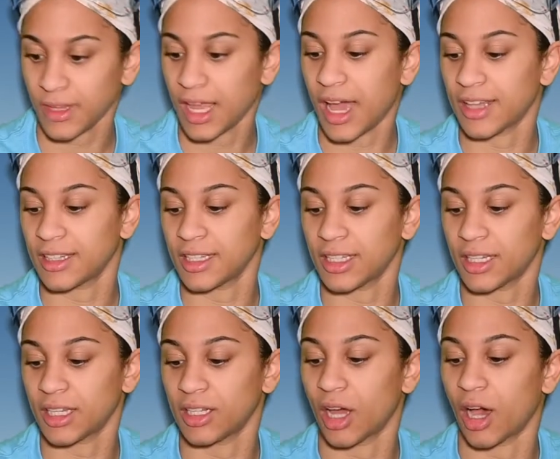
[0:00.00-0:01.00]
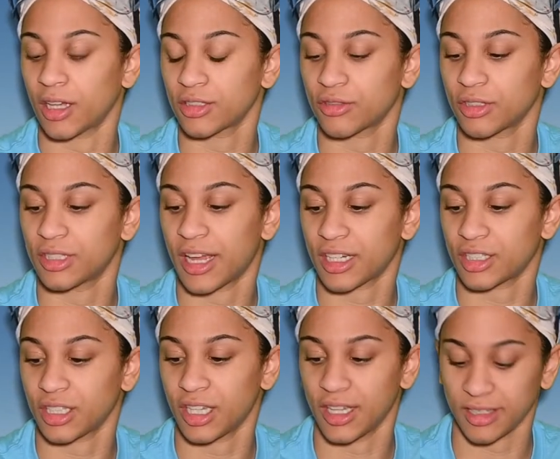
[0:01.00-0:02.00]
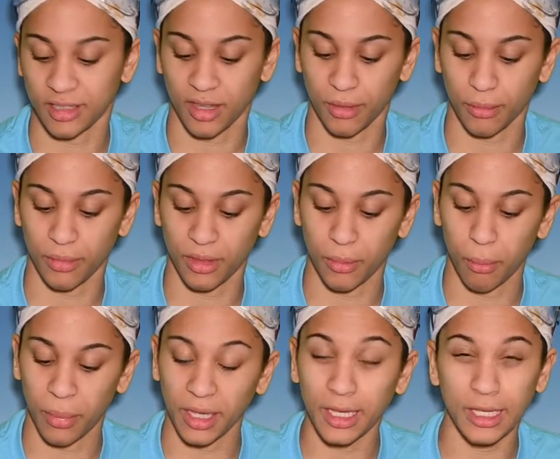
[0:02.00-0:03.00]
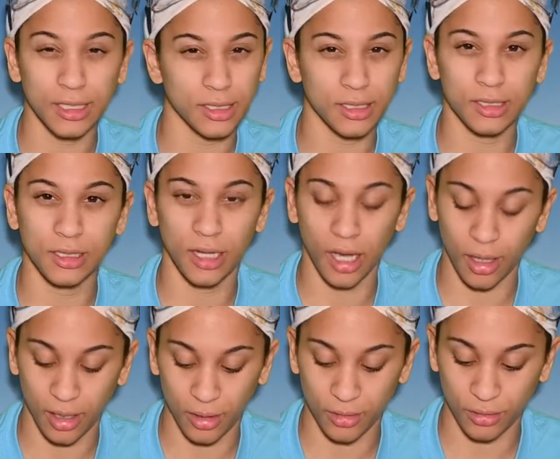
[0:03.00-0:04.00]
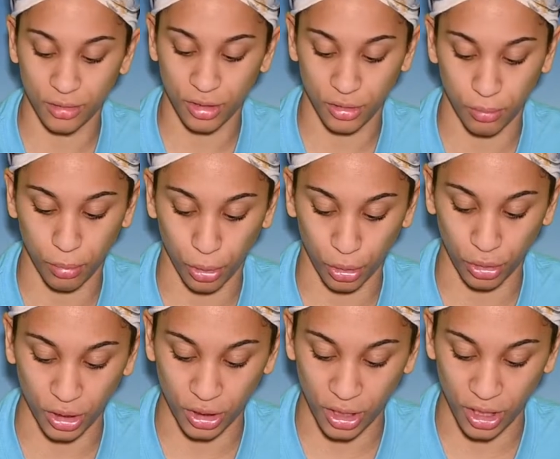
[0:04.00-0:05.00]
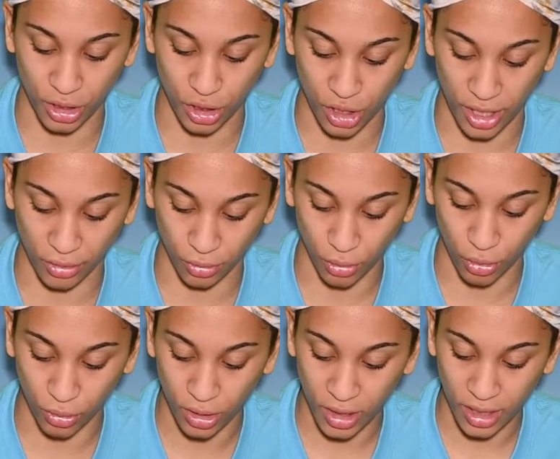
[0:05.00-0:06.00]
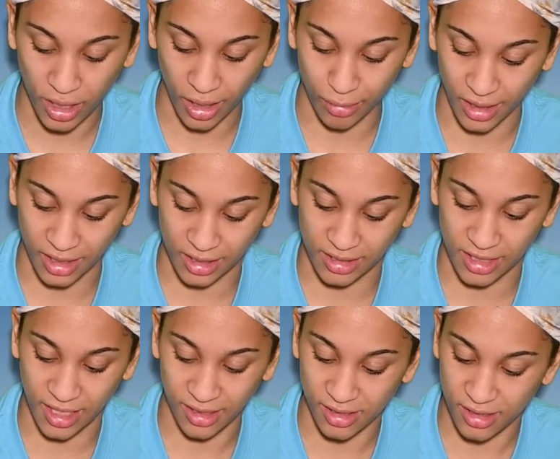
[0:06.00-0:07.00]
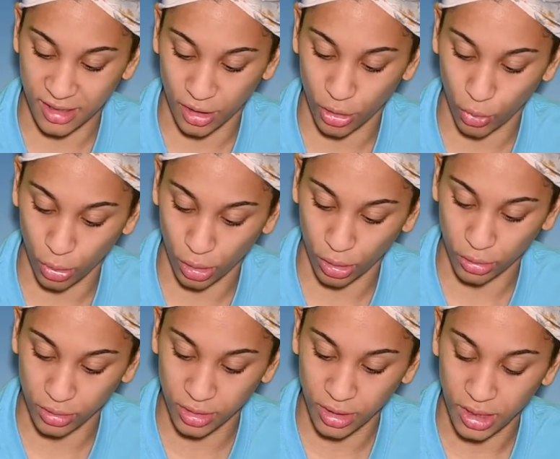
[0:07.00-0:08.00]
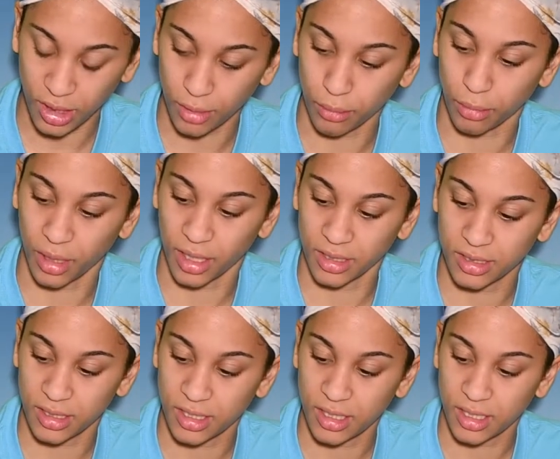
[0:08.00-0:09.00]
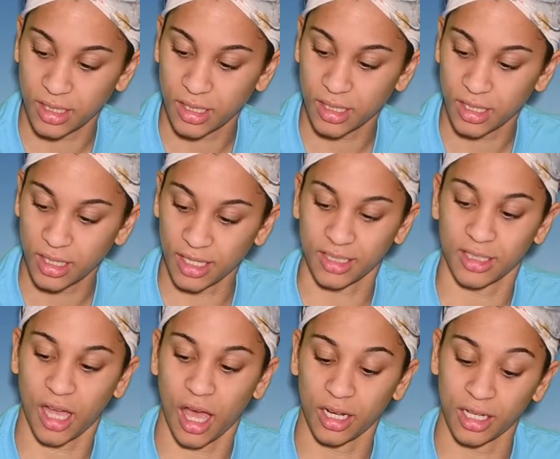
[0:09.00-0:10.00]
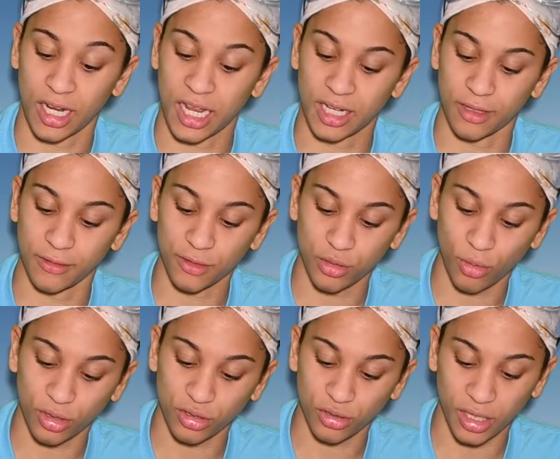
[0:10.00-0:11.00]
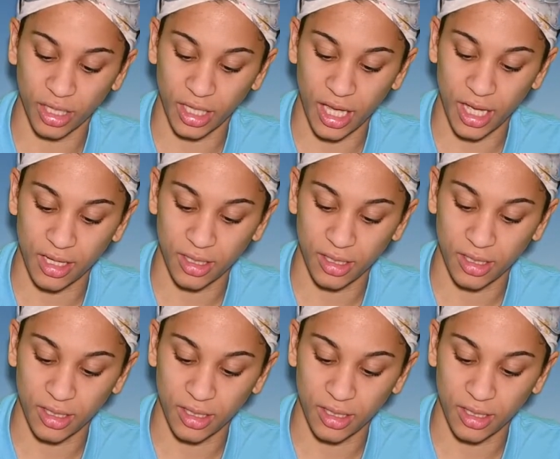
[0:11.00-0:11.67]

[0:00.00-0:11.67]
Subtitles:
I think an ostrich actually is the biggest just bird in general that exists in the world, but it's not native to Australia.